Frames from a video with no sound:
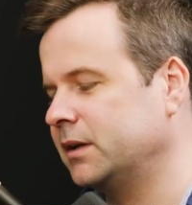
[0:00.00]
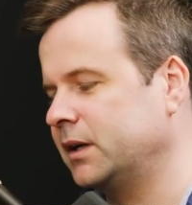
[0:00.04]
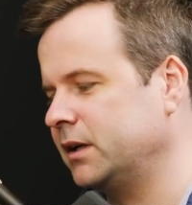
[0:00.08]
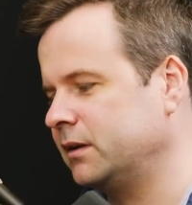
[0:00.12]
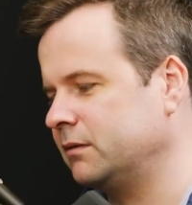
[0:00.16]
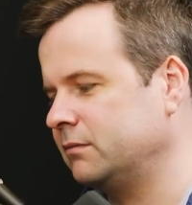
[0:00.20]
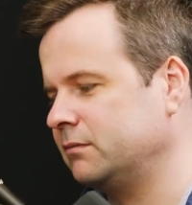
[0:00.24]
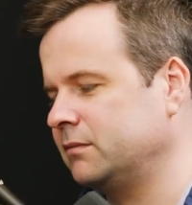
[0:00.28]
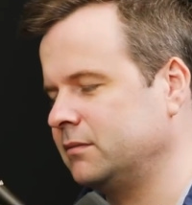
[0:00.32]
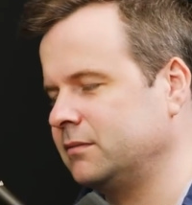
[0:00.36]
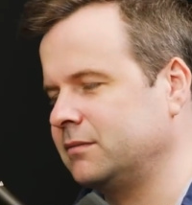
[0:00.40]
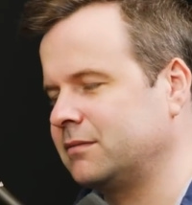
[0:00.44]
Right.
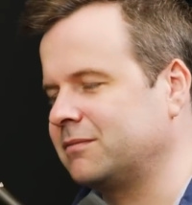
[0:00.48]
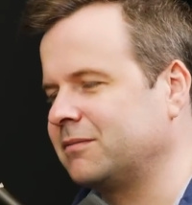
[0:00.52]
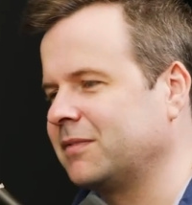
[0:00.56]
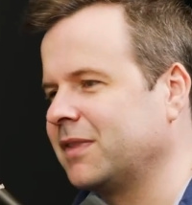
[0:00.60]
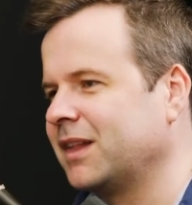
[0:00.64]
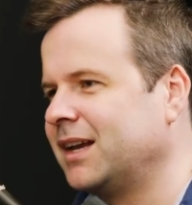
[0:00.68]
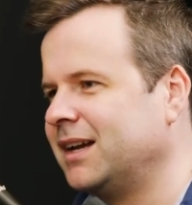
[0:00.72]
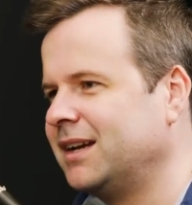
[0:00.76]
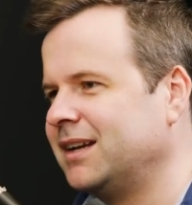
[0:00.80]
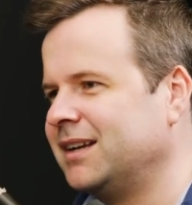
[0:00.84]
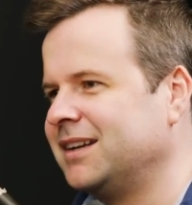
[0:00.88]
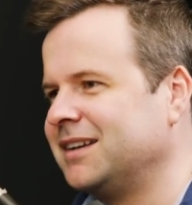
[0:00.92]

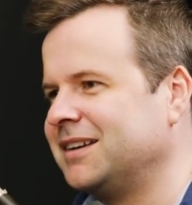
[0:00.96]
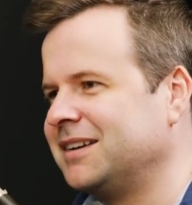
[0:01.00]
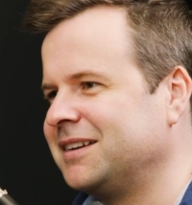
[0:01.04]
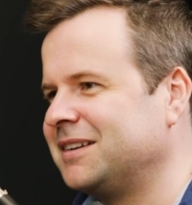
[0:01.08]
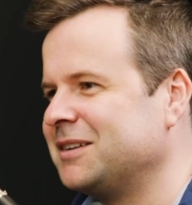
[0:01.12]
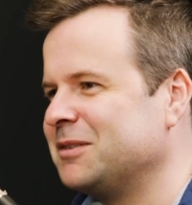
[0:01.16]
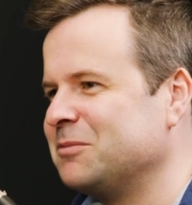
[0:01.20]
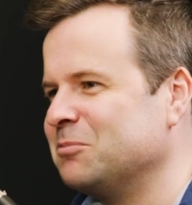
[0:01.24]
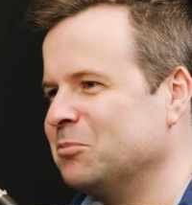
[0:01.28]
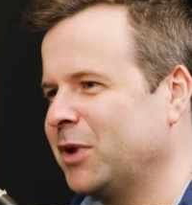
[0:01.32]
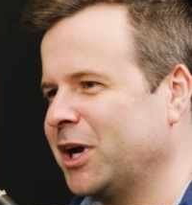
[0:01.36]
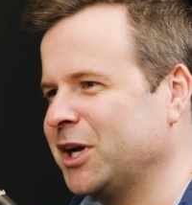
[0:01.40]

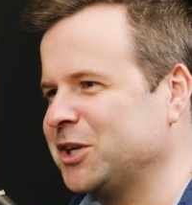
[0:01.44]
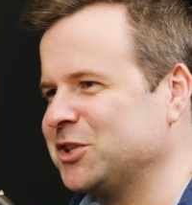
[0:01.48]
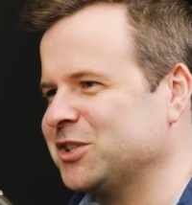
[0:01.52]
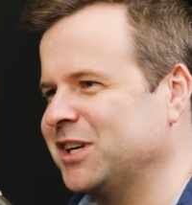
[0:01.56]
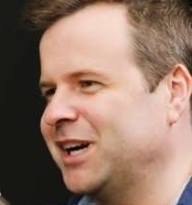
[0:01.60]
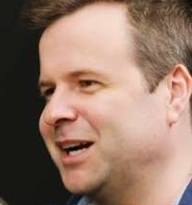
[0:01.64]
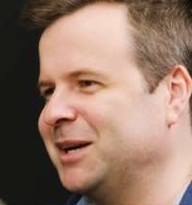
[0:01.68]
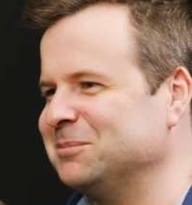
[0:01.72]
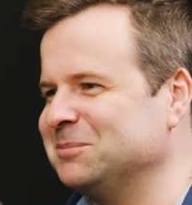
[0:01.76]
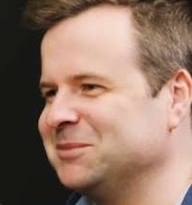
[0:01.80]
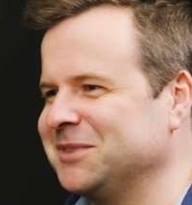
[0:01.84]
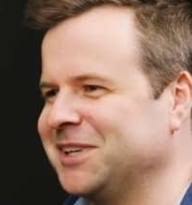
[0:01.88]
mic
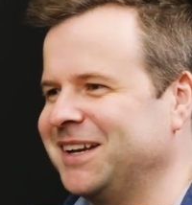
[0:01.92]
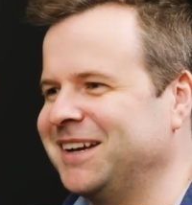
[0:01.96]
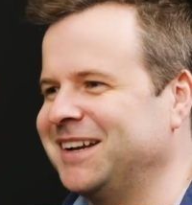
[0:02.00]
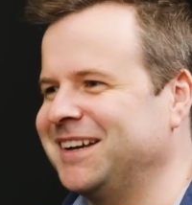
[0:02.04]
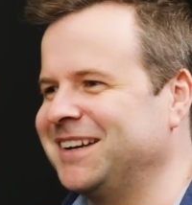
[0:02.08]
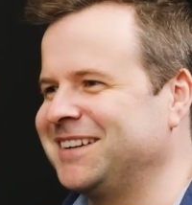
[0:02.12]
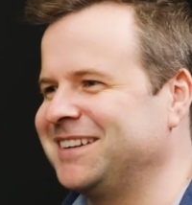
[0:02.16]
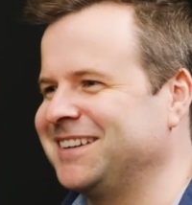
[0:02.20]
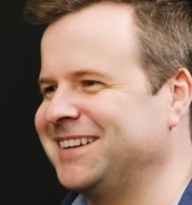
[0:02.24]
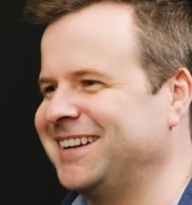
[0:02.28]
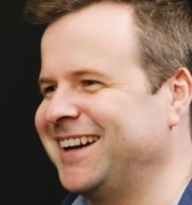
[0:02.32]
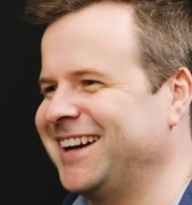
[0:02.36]
drop.
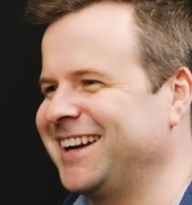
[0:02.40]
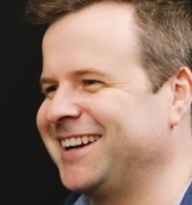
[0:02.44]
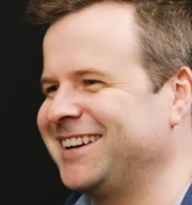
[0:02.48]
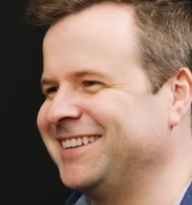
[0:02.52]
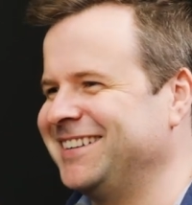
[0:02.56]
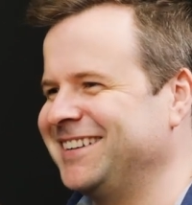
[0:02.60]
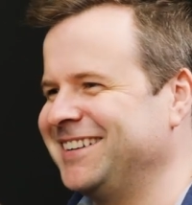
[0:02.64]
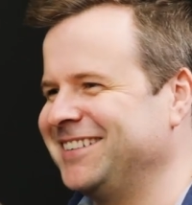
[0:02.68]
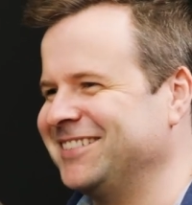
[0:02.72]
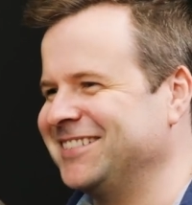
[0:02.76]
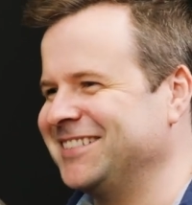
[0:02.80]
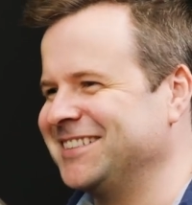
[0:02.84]
I
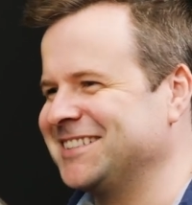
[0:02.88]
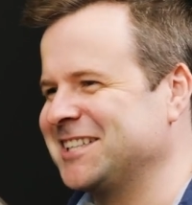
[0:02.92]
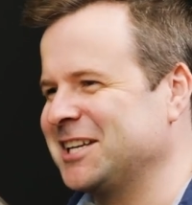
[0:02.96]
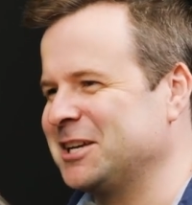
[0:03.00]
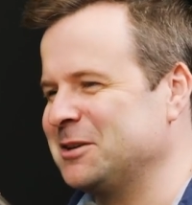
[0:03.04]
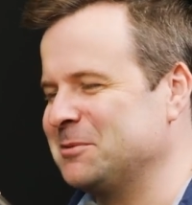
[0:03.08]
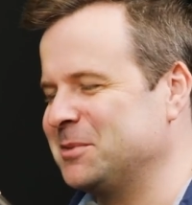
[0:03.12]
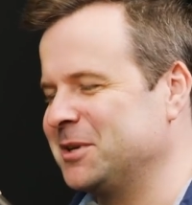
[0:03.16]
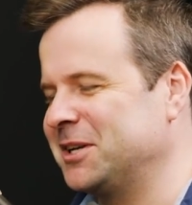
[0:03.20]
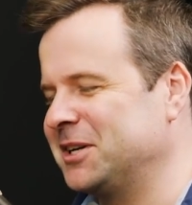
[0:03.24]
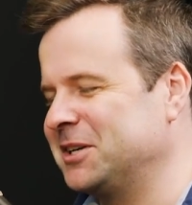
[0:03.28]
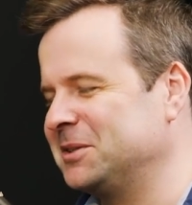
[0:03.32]
can not even say
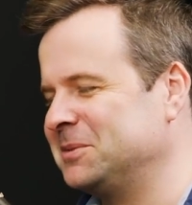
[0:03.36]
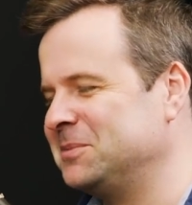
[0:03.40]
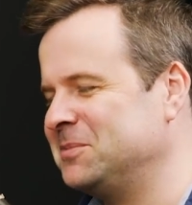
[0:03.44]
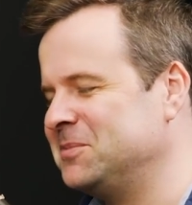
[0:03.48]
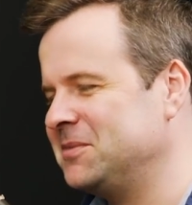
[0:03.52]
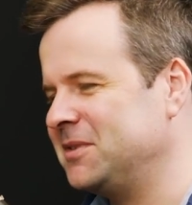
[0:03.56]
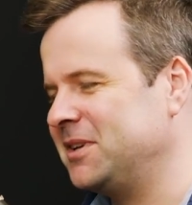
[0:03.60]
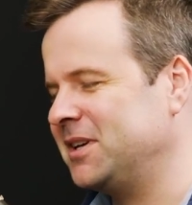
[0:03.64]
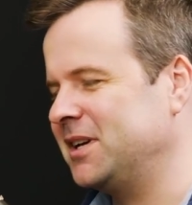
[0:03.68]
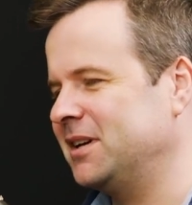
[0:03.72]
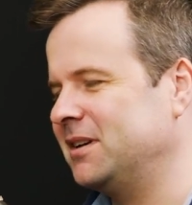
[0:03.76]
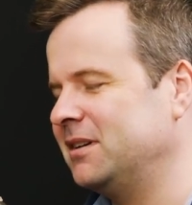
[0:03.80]
it better.
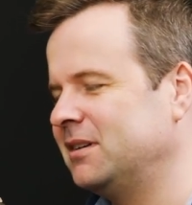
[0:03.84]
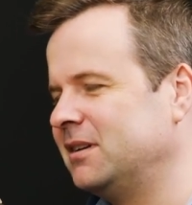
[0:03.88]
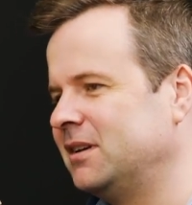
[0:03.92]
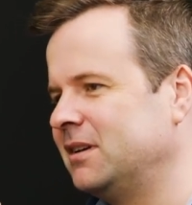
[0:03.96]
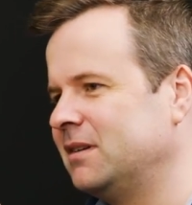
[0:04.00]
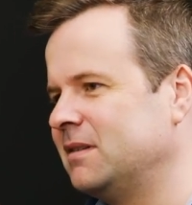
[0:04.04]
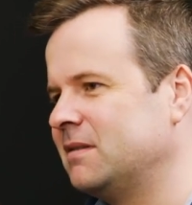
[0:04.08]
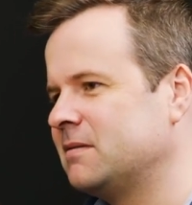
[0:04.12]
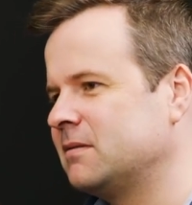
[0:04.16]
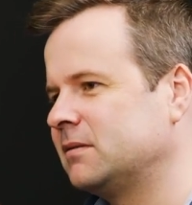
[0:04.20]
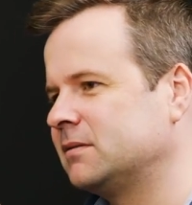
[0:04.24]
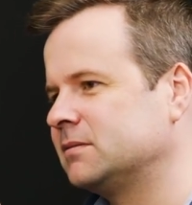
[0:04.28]
Yeah. When
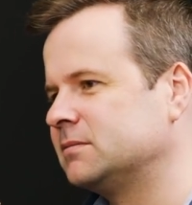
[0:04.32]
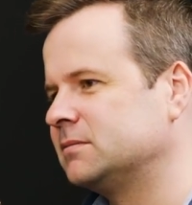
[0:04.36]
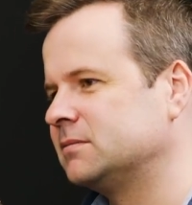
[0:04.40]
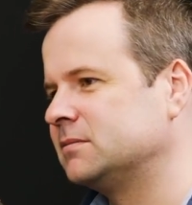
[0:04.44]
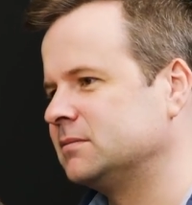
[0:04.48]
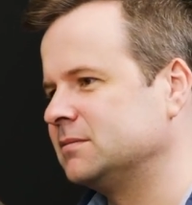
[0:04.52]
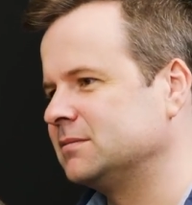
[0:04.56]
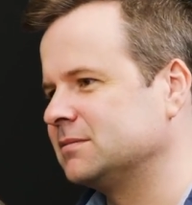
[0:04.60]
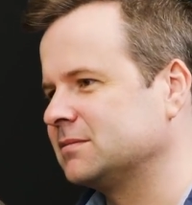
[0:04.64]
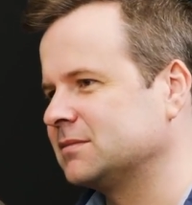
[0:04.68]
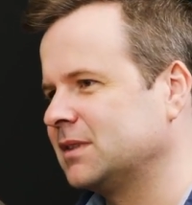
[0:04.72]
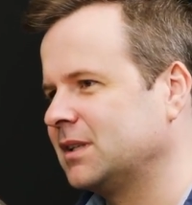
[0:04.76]
you think of your
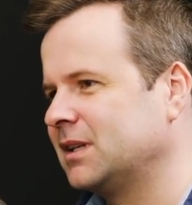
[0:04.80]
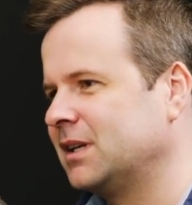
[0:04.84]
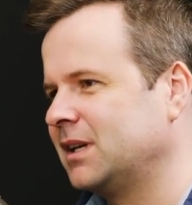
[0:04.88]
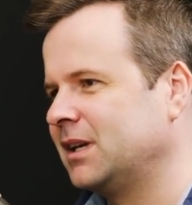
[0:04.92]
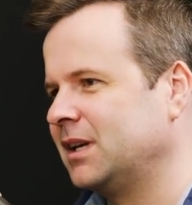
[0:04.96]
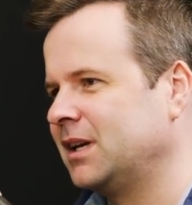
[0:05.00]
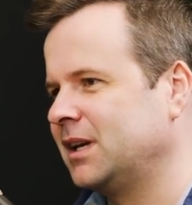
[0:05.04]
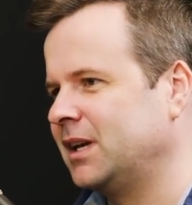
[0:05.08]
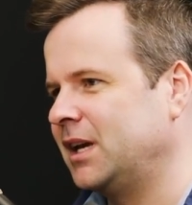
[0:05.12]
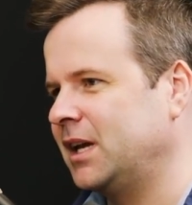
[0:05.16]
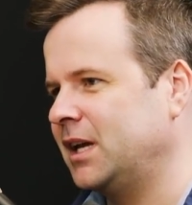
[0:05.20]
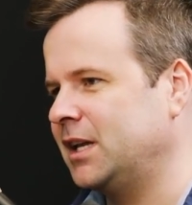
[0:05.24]

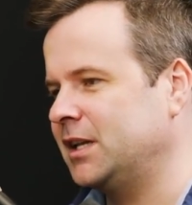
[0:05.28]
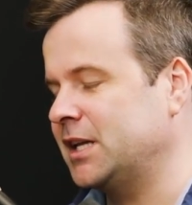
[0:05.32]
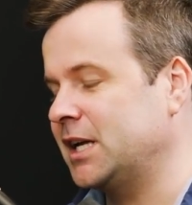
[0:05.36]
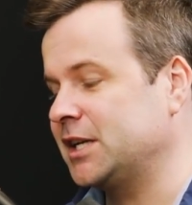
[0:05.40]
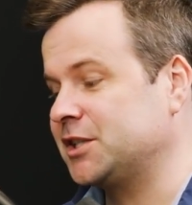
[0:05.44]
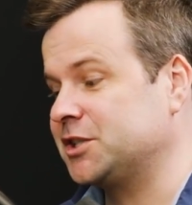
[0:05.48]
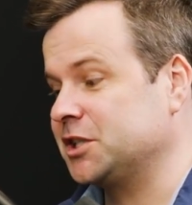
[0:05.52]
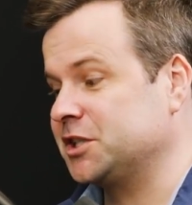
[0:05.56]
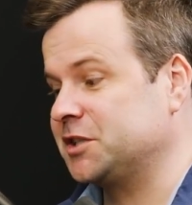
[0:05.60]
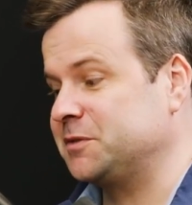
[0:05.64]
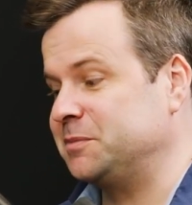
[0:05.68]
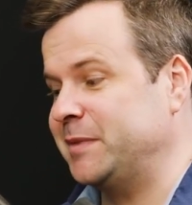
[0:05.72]
portfolio today, and that's
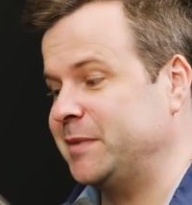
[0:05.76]
get, just